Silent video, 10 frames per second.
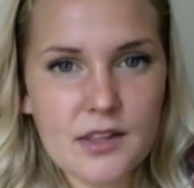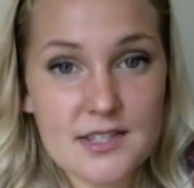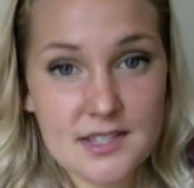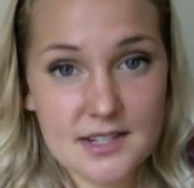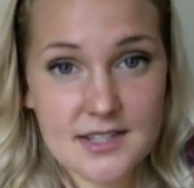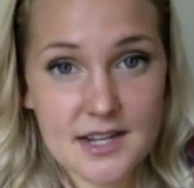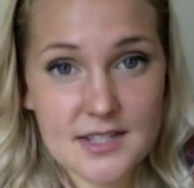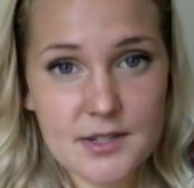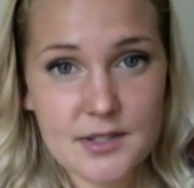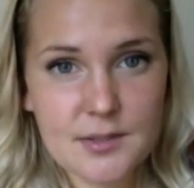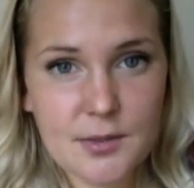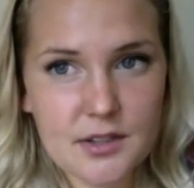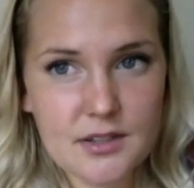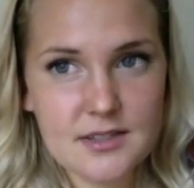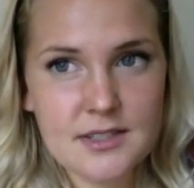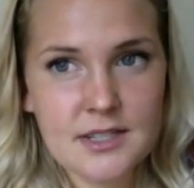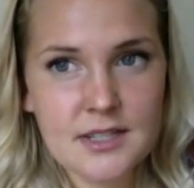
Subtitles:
The Success Principles